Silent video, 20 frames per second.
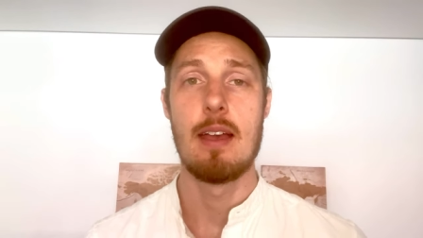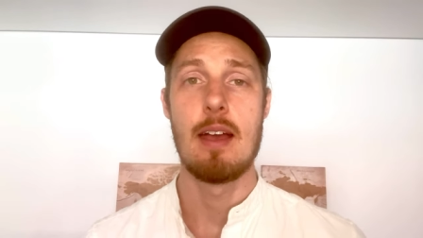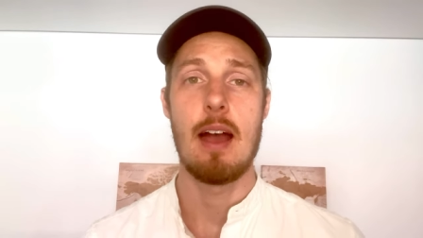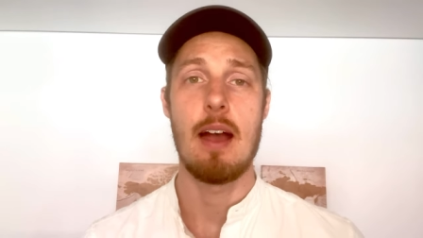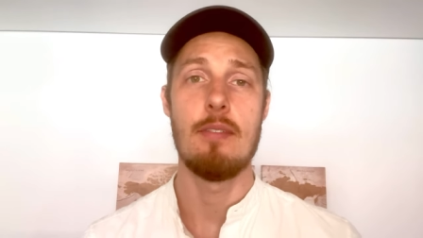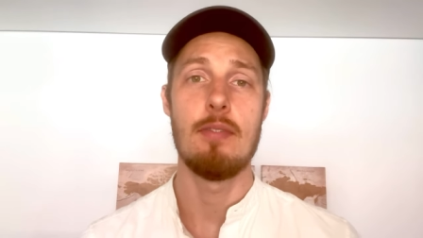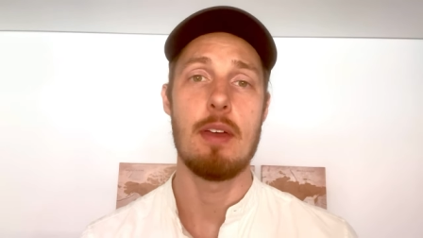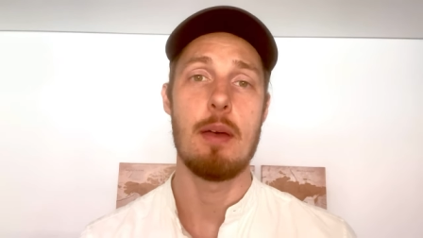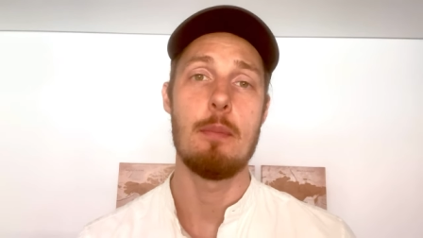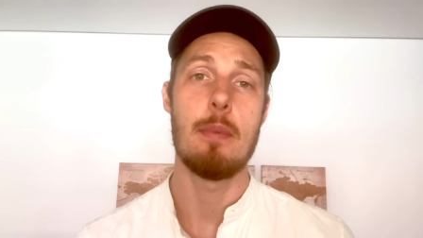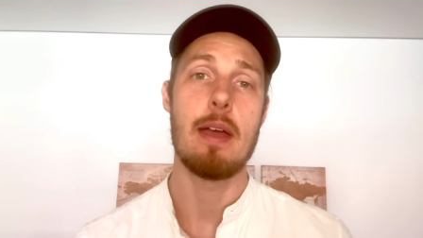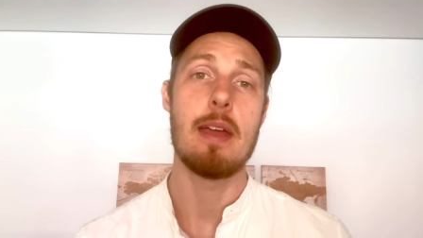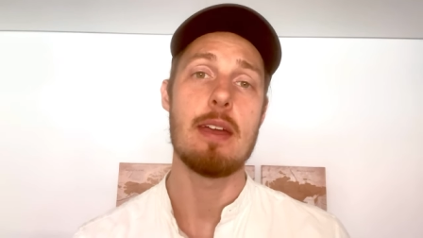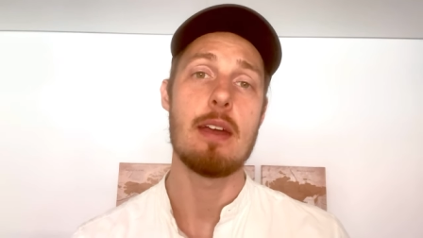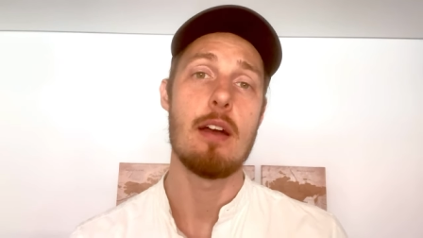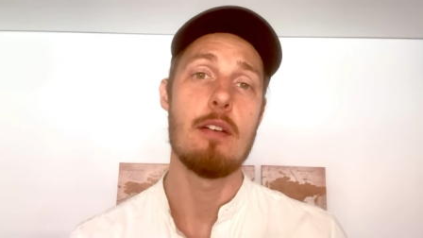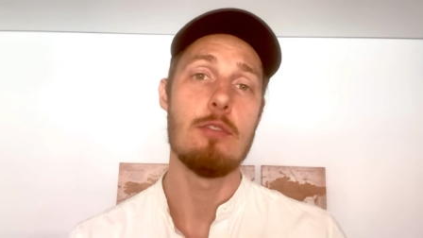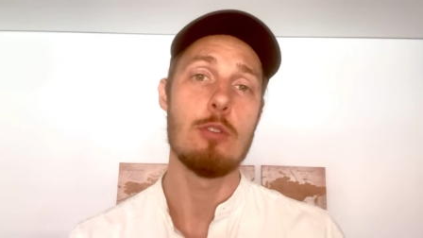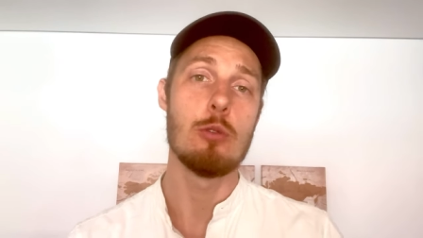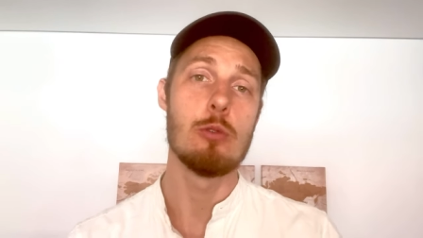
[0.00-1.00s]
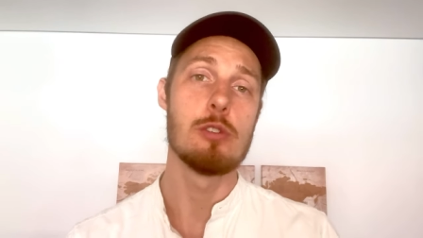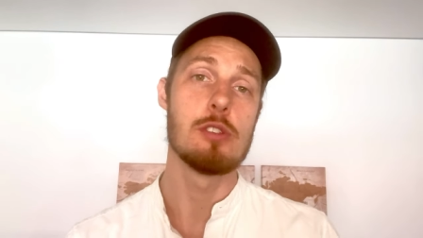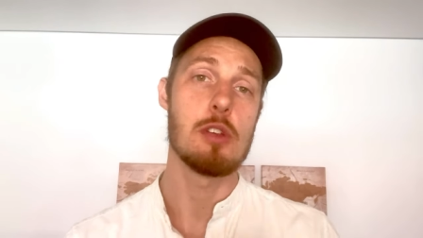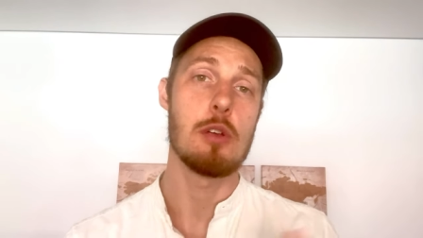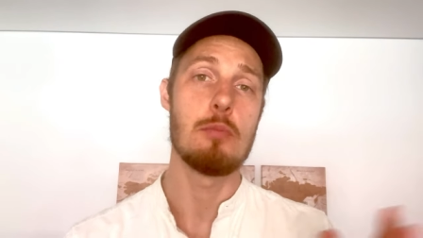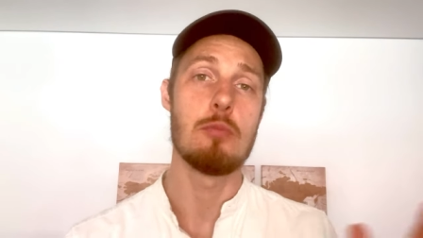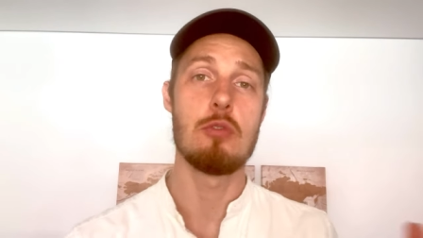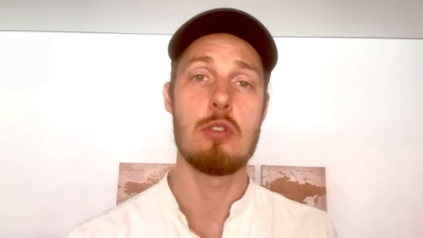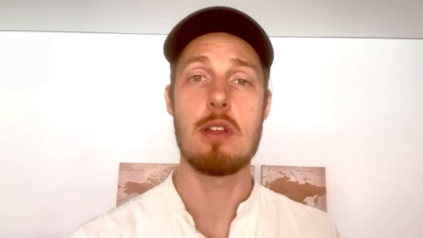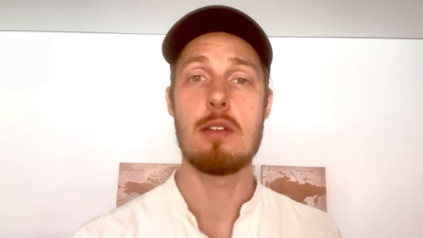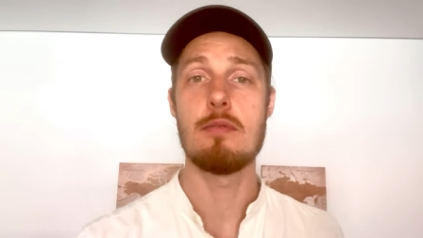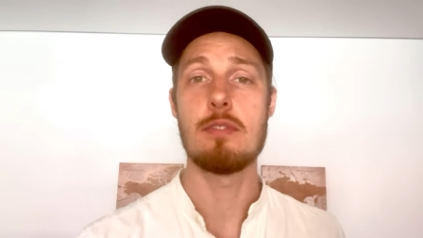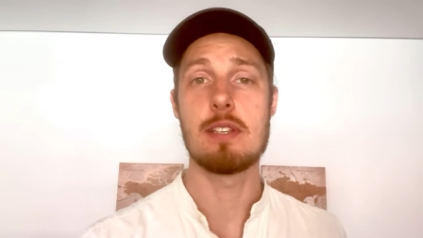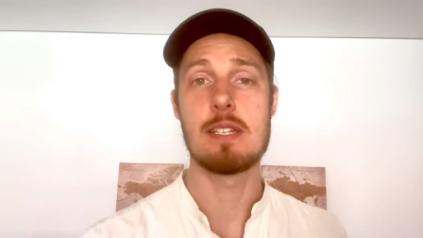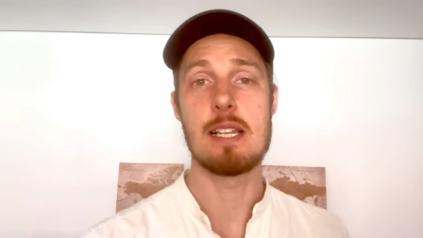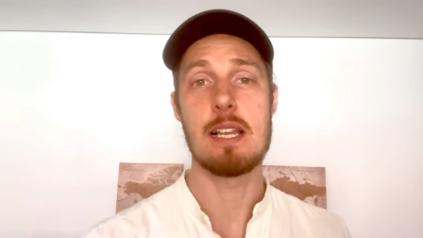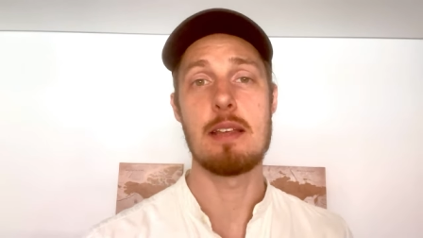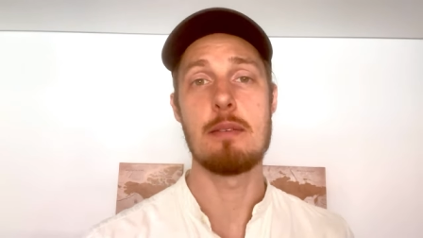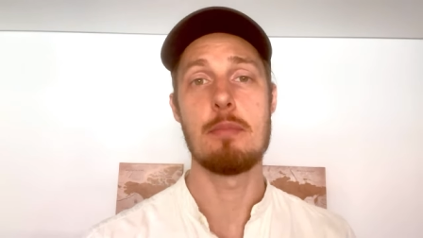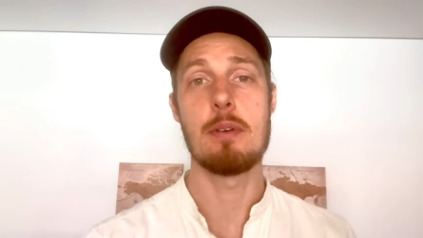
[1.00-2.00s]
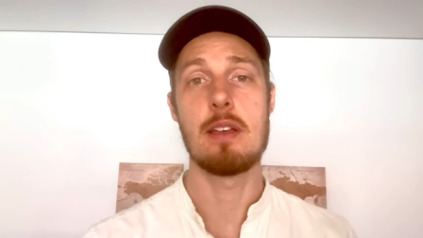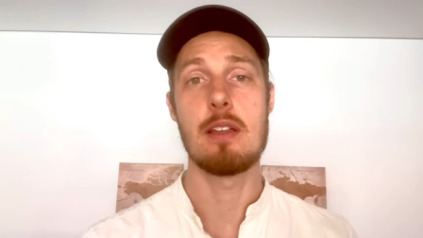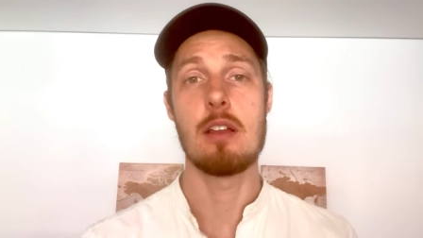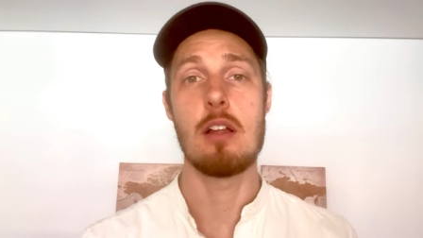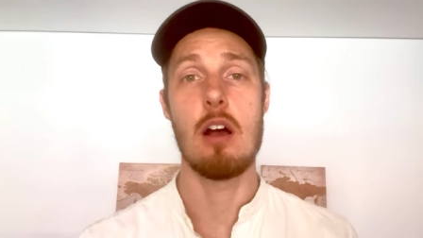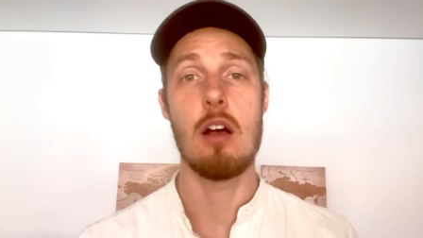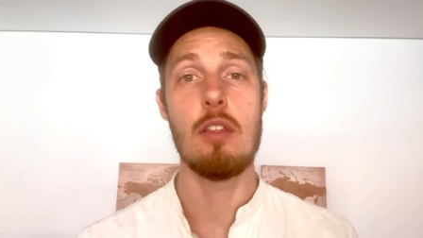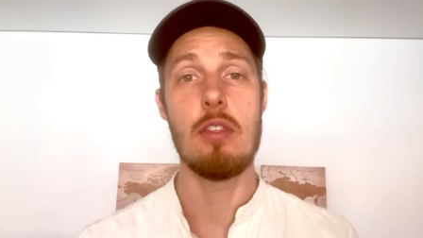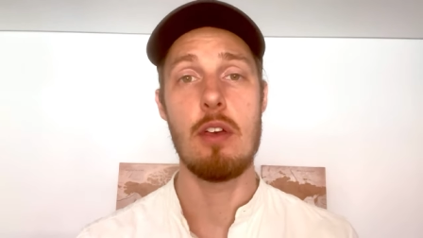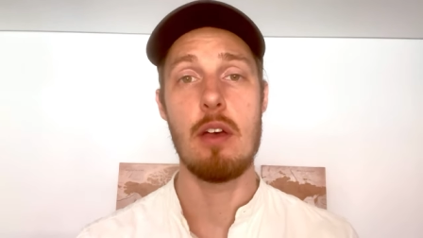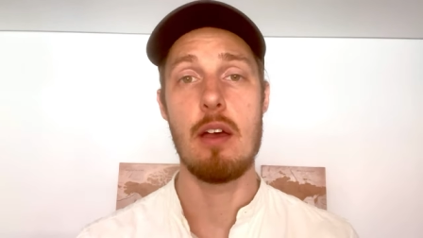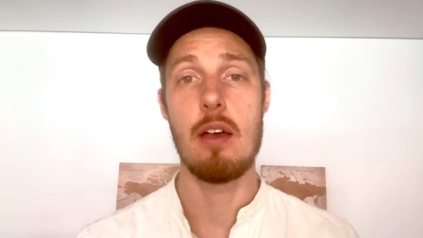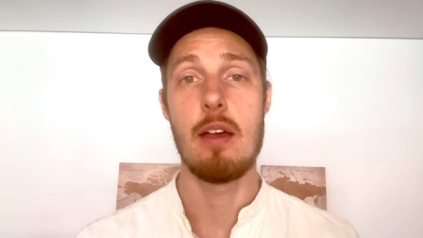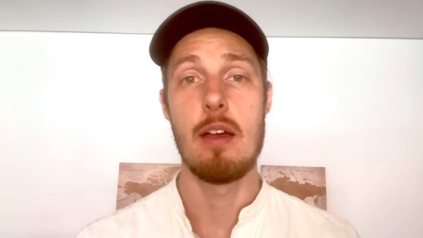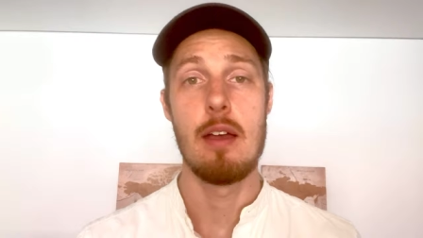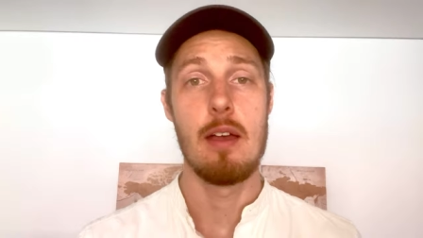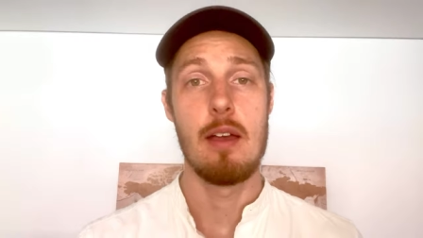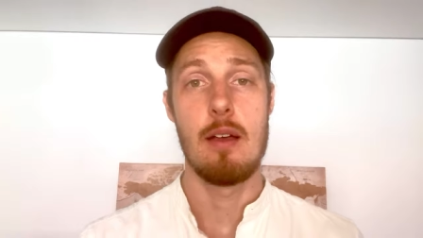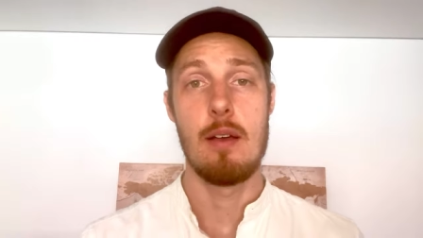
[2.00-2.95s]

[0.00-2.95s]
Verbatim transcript: And there may have also previously been other